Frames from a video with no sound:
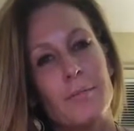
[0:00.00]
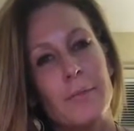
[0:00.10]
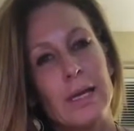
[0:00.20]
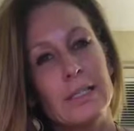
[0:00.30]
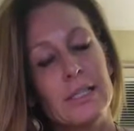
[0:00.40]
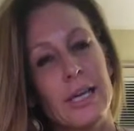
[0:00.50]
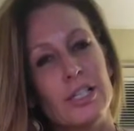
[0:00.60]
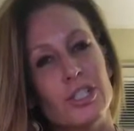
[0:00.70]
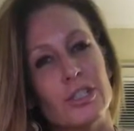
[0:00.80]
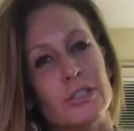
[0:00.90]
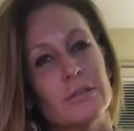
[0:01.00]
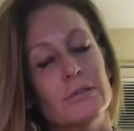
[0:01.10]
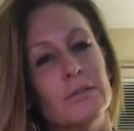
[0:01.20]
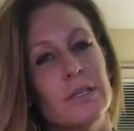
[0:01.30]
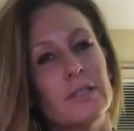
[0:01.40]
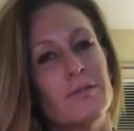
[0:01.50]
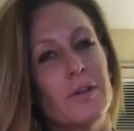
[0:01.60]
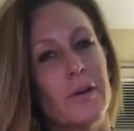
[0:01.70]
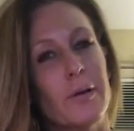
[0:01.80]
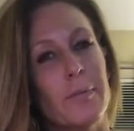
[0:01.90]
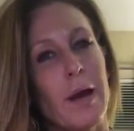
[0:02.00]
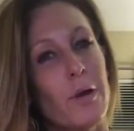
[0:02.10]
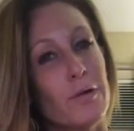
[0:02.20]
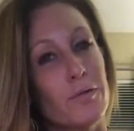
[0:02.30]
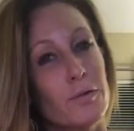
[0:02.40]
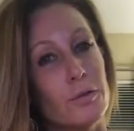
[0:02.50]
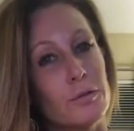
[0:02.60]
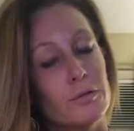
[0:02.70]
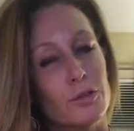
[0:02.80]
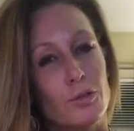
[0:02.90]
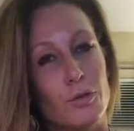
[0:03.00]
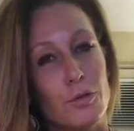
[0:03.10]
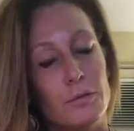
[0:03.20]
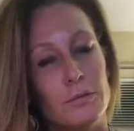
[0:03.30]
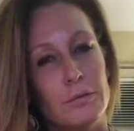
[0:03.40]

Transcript: Meditation is a very powerful tool.